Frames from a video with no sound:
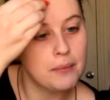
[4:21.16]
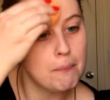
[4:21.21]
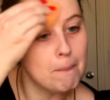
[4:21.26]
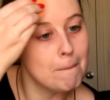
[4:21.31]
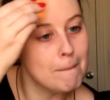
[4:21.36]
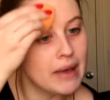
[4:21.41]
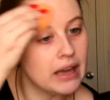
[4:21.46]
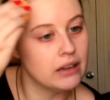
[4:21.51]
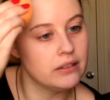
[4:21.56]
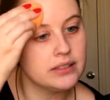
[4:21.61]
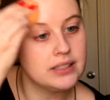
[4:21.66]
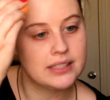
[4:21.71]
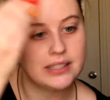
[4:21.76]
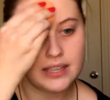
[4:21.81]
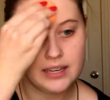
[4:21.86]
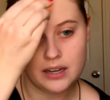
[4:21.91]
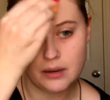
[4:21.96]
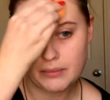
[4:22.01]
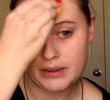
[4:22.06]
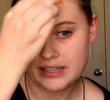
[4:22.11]
melts
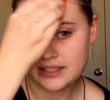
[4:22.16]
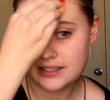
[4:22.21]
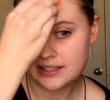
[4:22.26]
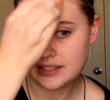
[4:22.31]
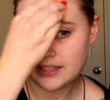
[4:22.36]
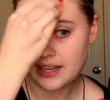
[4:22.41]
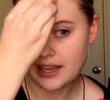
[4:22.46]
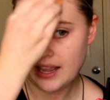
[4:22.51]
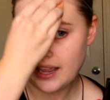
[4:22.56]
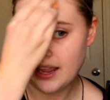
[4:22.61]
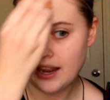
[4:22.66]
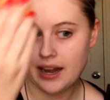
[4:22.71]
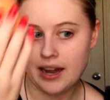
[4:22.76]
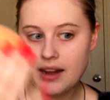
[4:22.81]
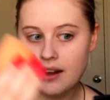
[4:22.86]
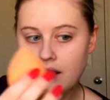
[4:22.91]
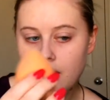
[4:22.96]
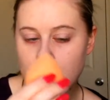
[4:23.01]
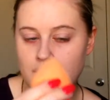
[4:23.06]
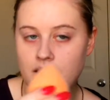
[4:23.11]
into my
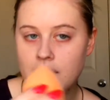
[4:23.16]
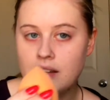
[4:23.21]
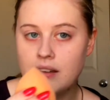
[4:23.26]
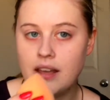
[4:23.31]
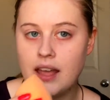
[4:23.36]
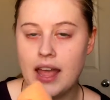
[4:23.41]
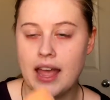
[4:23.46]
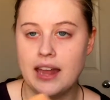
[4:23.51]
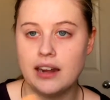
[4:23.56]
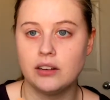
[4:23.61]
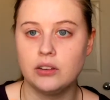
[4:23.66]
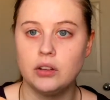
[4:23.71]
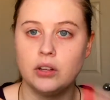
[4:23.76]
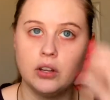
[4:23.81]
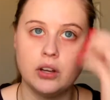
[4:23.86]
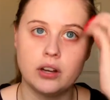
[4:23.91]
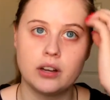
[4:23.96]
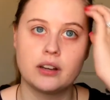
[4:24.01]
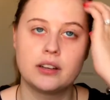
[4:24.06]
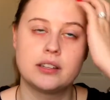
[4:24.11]
skin and
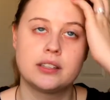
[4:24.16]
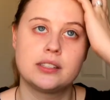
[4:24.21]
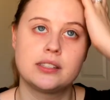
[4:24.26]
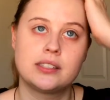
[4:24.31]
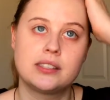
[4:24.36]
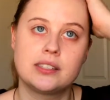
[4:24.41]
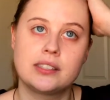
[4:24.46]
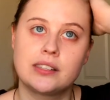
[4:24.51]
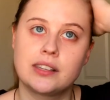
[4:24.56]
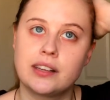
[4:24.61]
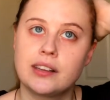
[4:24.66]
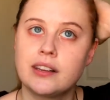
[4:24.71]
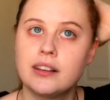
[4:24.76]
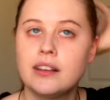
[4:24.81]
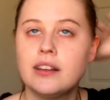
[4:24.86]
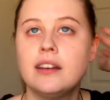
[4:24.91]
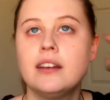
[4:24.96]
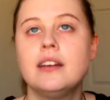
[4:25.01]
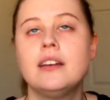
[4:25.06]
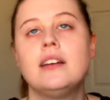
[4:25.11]
looks
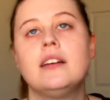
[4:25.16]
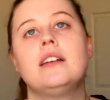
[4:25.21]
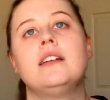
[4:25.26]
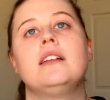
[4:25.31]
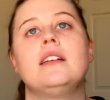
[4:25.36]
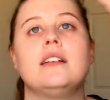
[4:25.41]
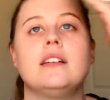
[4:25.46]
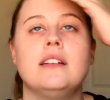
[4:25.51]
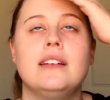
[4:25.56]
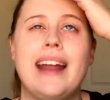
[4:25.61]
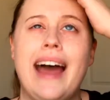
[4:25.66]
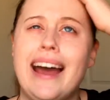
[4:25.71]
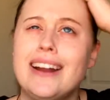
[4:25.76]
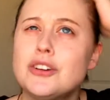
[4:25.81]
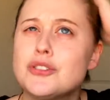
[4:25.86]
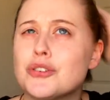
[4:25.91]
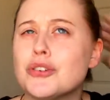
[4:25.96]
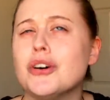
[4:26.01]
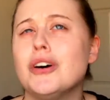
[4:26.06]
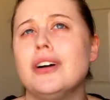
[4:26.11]

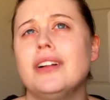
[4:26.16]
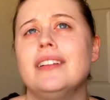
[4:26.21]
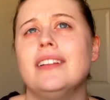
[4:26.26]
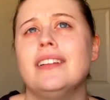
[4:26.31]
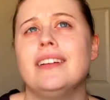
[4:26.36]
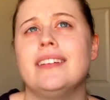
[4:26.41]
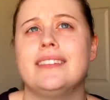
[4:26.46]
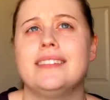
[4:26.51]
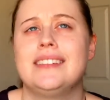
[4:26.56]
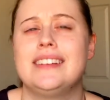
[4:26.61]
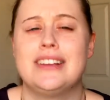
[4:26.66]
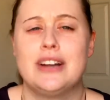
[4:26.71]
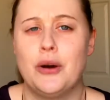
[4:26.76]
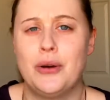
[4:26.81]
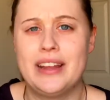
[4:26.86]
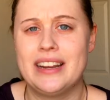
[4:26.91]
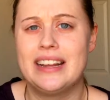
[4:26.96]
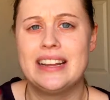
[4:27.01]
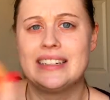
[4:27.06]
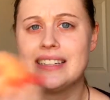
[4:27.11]
natural. You know,
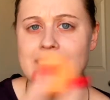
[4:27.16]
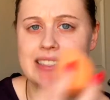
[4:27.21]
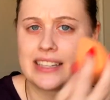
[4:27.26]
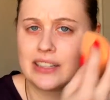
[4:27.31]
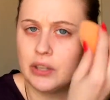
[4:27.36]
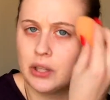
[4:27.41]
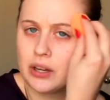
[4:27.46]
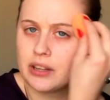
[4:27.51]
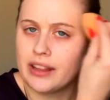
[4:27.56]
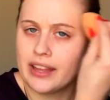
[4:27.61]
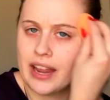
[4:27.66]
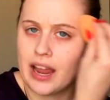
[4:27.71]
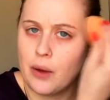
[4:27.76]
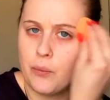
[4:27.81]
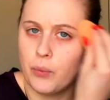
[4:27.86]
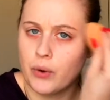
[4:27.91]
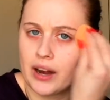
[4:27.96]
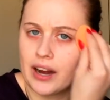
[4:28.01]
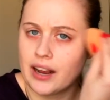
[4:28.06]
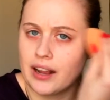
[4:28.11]
it doesn't look like
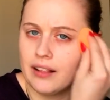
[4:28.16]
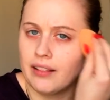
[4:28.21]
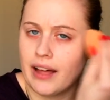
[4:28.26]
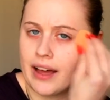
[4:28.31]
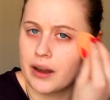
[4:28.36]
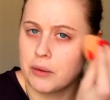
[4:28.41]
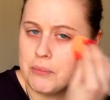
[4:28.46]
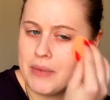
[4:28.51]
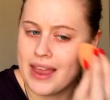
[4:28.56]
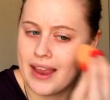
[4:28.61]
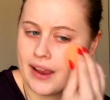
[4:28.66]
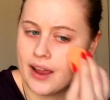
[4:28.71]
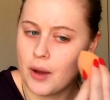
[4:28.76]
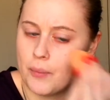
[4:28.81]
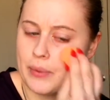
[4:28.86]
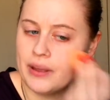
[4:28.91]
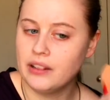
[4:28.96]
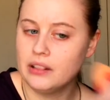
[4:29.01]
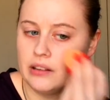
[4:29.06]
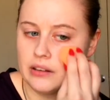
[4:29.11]
I'm wearing a lot of
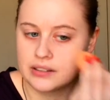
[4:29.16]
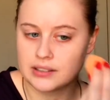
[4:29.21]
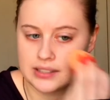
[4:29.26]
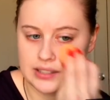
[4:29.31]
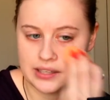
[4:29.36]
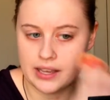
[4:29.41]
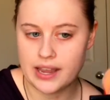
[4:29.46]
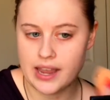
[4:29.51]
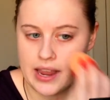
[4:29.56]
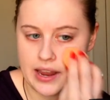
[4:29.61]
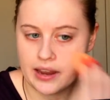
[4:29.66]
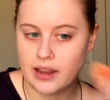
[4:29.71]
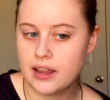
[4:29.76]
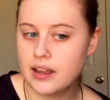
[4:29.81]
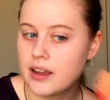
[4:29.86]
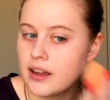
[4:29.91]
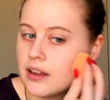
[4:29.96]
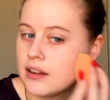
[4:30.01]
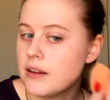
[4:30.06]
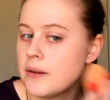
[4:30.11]
makeup. It looks like
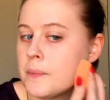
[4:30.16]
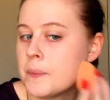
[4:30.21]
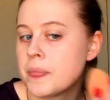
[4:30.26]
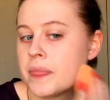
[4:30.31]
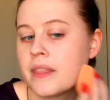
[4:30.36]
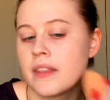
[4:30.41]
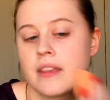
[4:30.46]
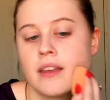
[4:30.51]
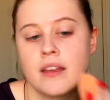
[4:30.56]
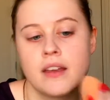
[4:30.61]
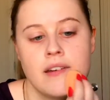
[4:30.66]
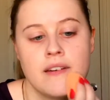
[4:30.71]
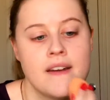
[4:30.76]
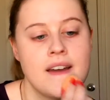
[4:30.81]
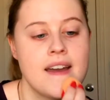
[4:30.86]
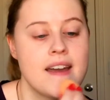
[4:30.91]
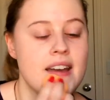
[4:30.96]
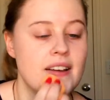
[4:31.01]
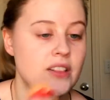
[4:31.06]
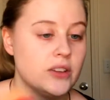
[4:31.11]

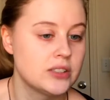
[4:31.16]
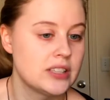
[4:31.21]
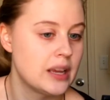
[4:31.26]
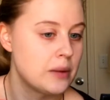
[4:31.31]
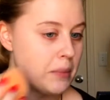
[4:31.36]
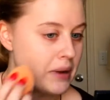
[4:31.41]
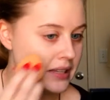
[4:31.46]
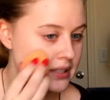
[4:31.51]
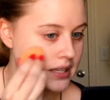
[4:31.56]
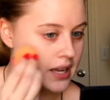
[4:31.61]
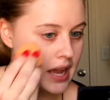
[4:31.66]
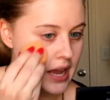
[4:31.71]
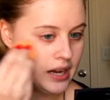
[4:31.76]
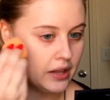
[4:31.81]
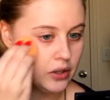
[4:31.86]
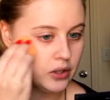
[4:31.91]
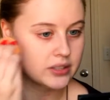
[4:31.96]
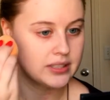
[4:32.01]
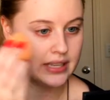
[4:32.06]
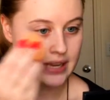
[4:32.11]
my skin.
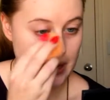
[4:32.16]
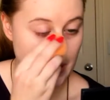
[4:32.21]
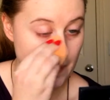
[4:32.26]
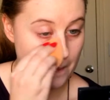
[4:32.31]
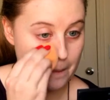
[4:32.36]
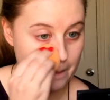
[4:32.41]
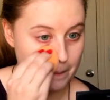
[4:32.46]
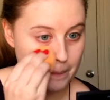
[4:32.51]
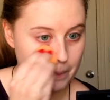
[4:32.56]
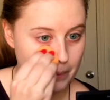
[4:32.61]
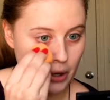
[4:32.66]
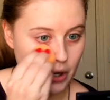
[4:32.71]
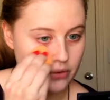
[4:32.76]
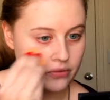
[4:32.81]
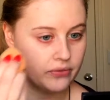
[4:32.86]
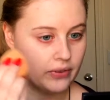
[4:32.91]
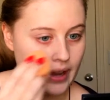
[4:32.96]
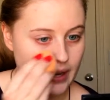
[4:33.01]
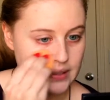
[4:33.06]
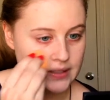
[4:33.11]
It looks like a
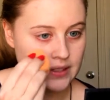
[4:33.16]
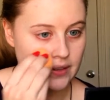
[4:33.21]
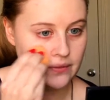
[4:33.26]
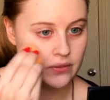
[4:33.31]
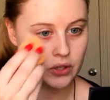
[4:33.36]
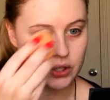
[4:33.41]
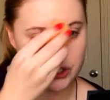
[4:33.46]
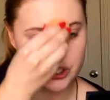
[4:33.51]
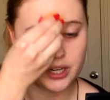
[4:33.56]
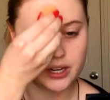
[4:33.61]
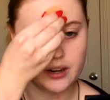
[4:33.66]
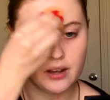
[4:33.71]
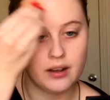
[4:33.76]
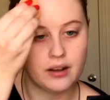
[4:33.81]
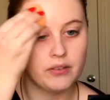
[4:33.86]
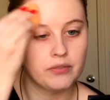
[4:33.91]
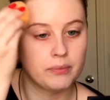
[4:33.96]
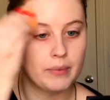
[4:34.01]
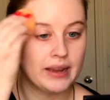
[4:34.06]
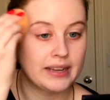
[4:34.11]
perfected version
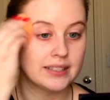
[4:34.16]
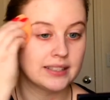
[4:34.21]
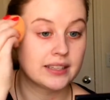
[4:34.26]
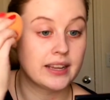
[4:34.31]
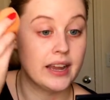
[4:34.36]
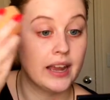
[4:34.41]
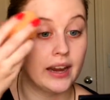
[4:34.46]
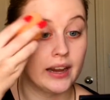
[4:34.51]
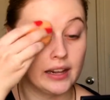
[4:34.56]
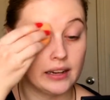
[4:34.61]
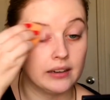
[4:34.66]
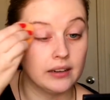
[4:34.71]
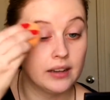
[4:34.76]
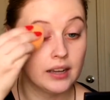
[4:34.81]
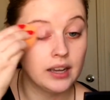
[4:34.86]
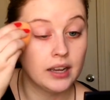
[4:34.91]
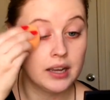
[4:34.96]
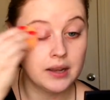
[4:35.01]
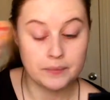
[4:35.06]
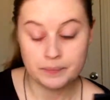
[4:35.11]
of my skin, and
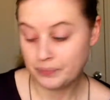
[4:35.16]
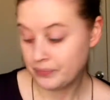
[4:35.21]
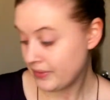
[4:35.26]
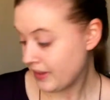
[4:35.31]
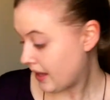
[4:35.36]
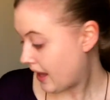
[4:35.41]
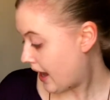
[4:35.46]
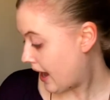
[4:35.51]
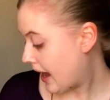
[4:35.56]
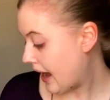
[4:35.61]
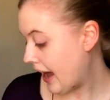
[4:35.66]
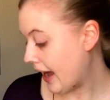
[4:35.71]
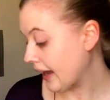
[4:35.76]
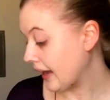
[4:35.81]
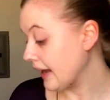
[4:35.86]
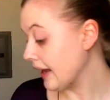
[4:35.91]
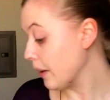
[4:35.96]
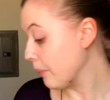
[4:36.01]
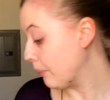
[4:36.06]
I can